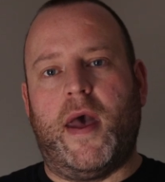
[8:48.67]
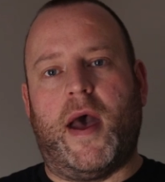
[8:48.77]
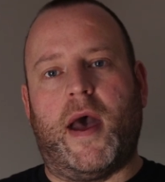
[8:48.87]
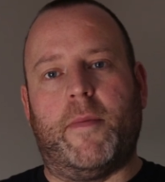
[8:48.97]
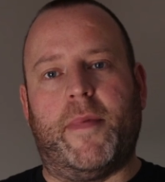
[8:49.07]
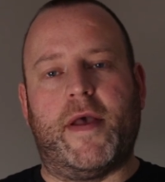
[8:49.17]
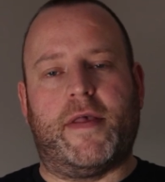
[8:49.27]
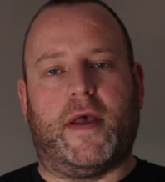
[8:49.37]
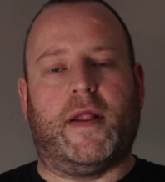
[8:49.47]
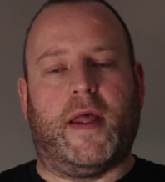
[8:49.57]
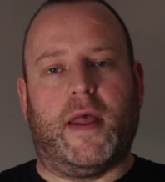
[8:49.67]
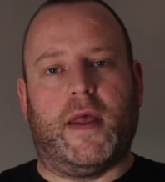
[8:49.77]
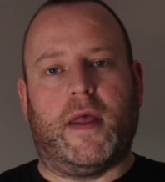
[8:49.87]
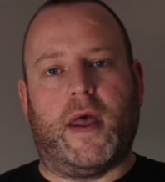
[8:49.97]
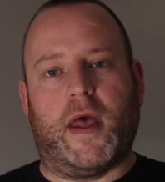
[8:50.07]
and
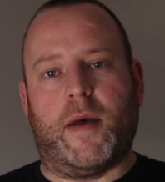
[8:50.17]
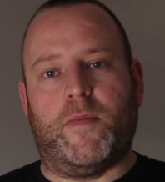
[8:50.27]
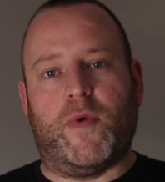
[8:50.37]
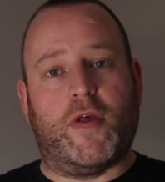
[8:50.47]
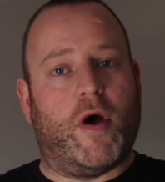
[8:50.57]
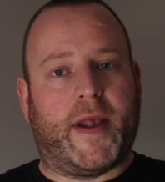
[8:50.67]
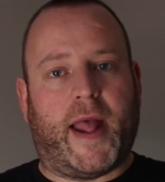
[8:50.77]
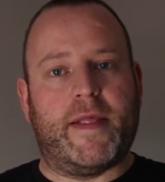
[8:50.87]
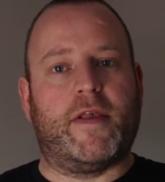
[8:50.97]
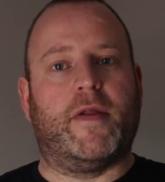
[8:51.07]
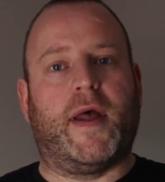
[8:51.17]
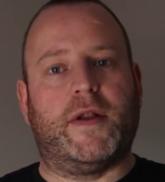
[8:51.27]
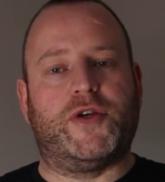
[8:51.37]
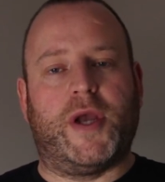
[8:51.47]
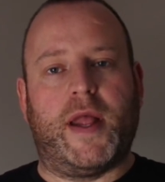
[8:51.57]
basically um, we sort of cancelled that
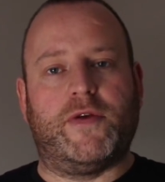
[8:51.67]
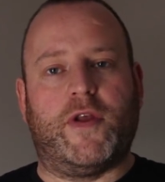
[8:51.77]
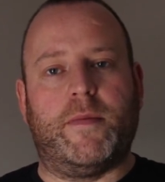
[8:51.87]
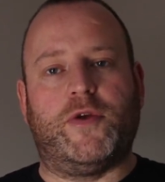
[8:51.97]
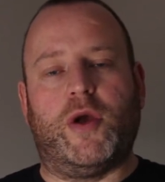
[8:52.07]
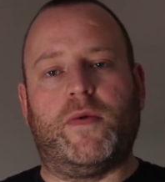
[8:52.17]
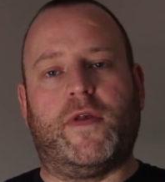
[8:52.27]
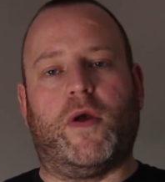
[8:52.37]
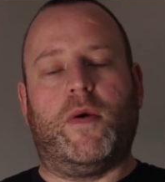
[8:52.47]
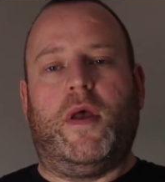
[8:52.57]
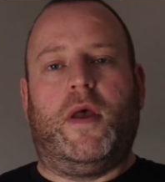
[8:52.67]
and changed them due to